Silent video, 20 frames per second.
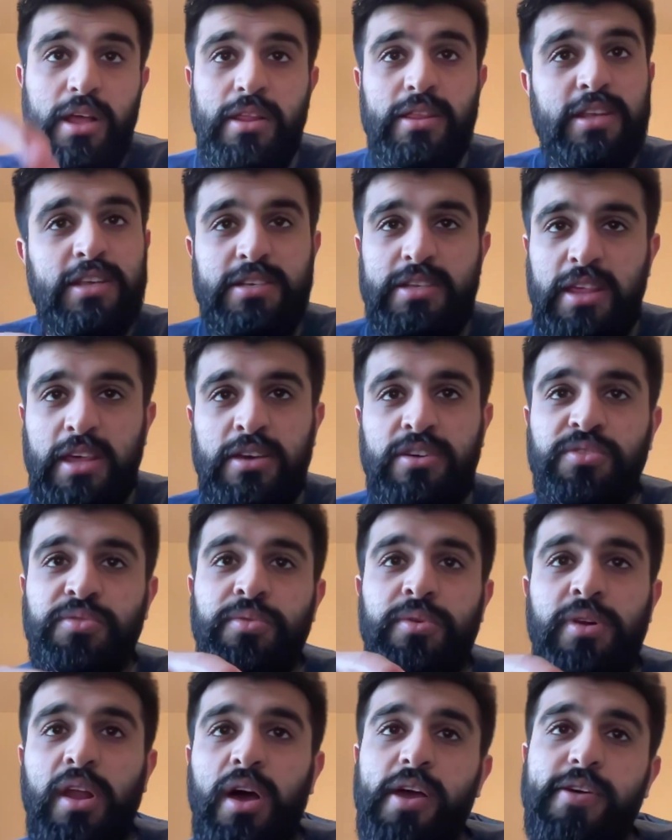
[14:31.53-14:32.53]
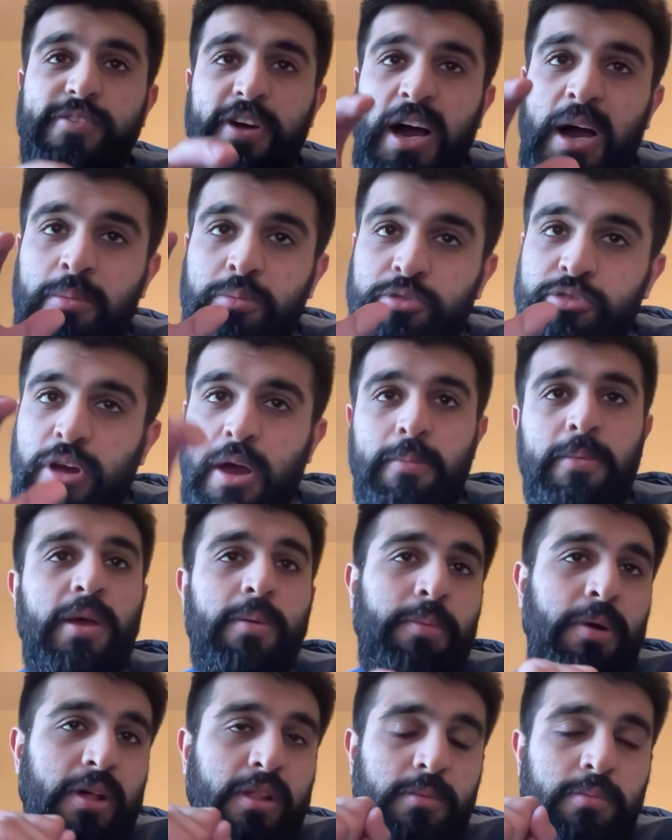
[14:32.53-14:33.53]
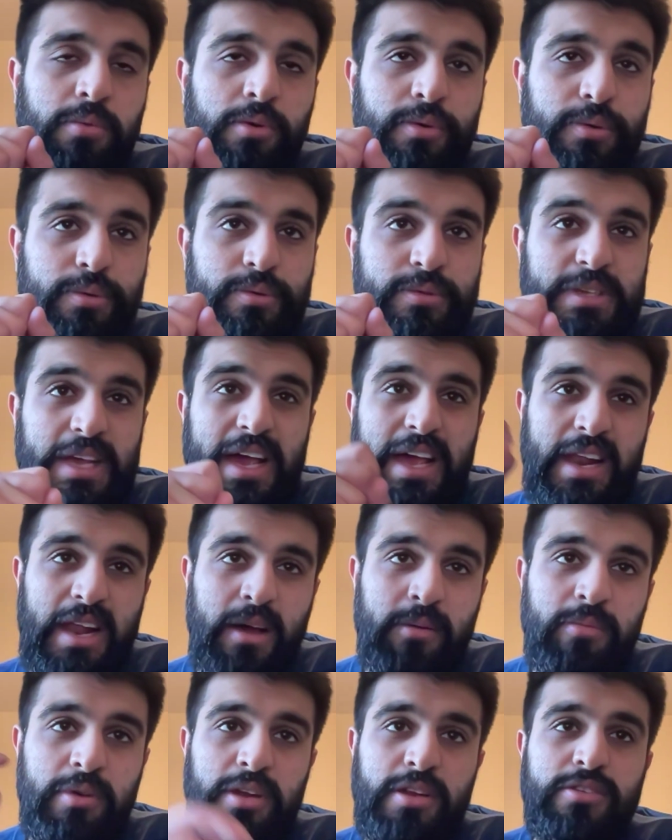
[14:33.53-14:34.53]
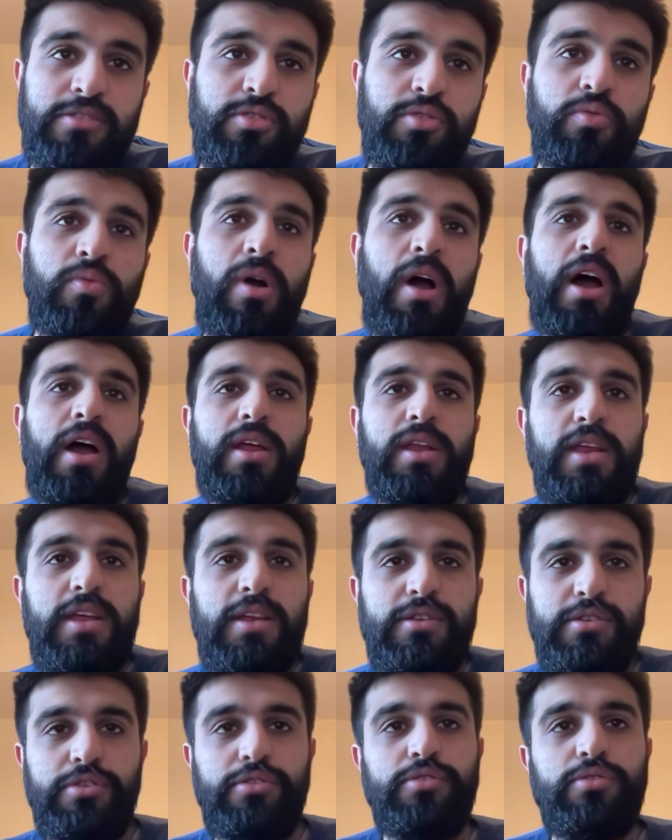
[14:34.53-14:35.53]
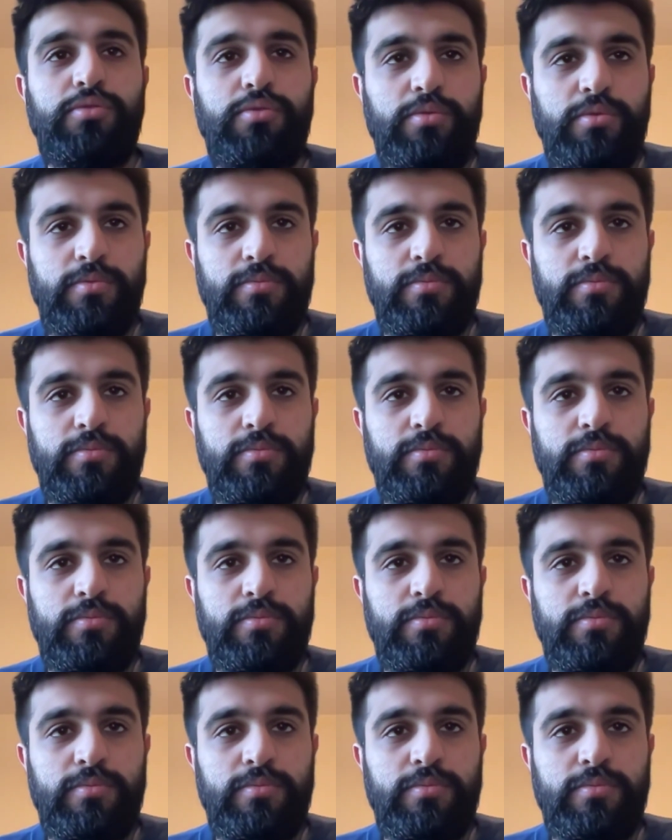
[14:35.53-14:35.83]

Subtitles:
this thing called life, I'm grabbing it by the balls and I'm going to do what I need to do.